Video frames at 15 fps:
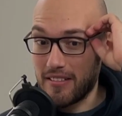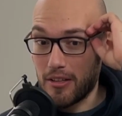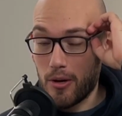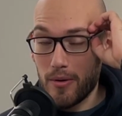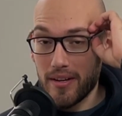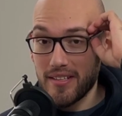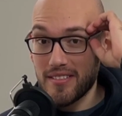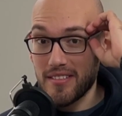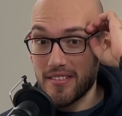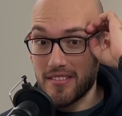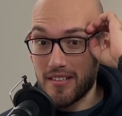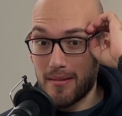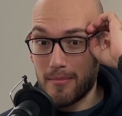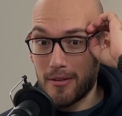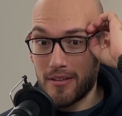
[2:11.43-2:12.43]
going into the
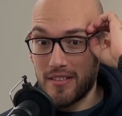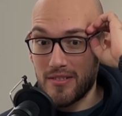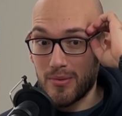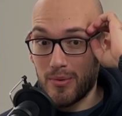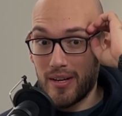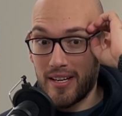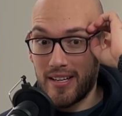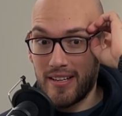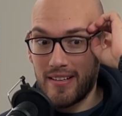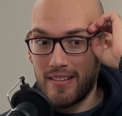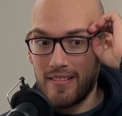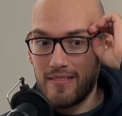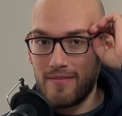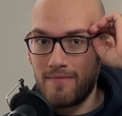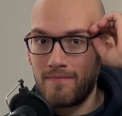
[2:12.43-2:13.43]
summer is
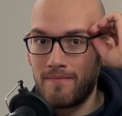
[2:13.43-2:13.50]
when